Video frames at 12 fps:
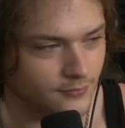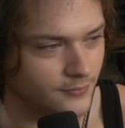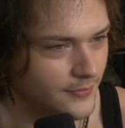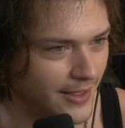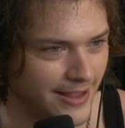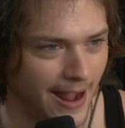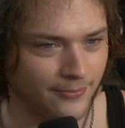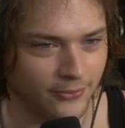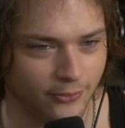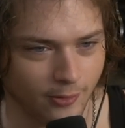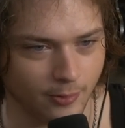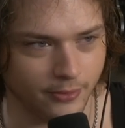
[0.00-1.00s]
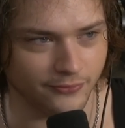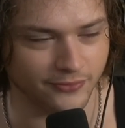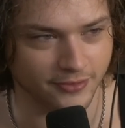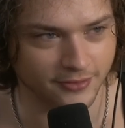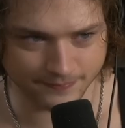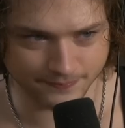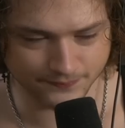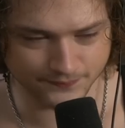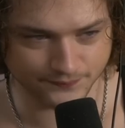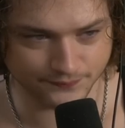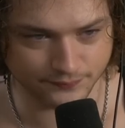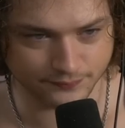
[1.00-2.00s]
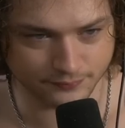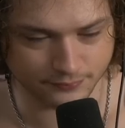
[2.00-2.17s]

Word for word: That Captain Kuro music. What the fuck is happening?